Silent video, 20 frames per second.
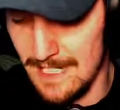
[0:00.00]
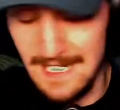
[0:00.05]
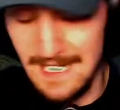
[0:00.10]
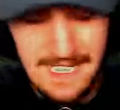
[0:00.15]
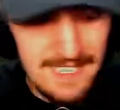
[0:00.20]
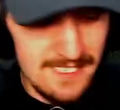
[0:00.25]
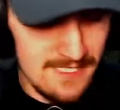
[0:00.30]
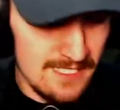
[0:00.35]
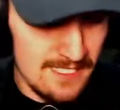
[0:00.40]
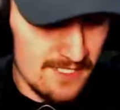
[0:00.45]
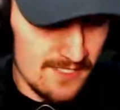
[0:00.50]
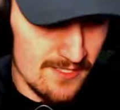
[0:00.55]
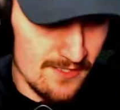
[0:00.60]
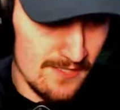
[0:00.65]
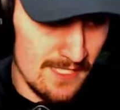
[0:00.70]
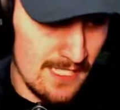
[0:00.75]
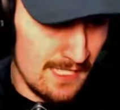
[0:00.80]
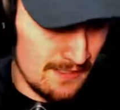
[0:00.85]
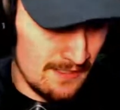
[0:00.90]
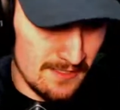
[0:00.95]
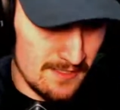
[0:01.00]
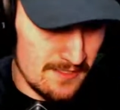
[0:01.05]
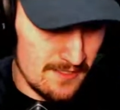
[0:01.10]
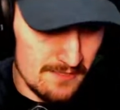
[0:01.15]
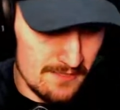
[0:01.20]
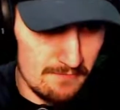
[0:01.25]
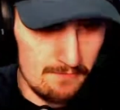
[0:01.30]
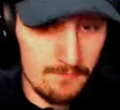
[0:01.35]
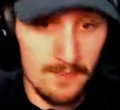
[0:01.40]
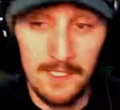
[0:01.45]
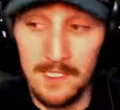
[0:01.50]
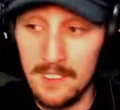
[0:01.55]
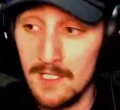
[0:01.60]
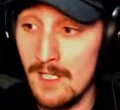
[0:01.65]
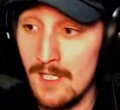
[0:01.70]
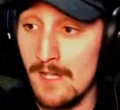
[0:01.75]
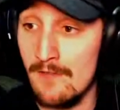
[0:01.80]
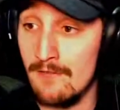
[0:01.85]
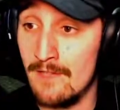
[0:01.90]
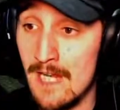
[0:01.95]
8 days till that. That's really
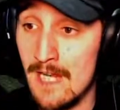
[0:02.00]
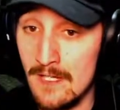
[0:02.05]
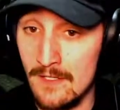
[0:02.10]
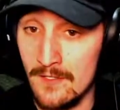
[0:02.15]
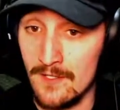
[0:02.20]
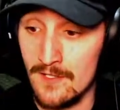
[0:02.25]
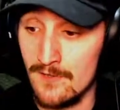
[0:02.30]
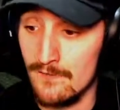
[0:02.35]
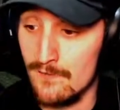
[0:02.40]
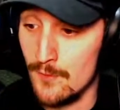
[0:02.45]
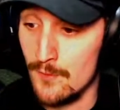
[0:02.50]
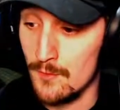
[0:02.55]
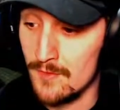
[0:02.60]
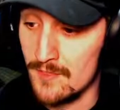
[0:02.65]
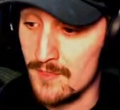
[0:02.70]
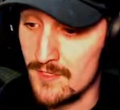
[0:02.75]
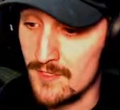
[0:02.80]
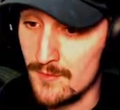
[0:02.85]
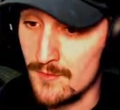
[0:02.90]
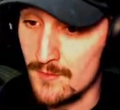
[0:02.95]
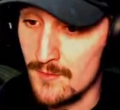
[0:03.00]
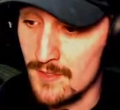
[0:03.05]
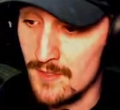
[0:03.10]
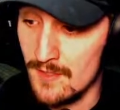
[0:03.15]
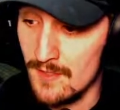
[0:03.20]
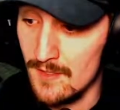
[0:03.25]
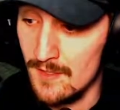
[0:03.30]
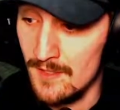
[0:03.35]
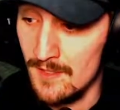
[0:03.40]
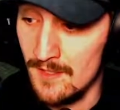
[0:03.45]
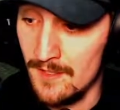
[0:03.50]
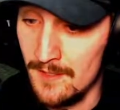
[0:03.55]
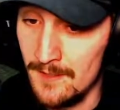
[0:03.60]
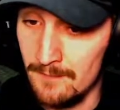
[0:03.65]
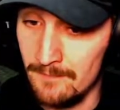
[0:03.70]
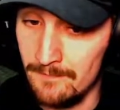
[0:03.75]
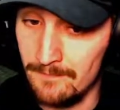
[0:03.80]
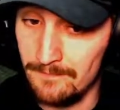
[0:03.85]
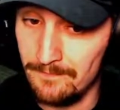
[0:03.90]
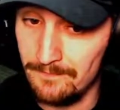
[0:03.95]
all I've got looking forward to. Other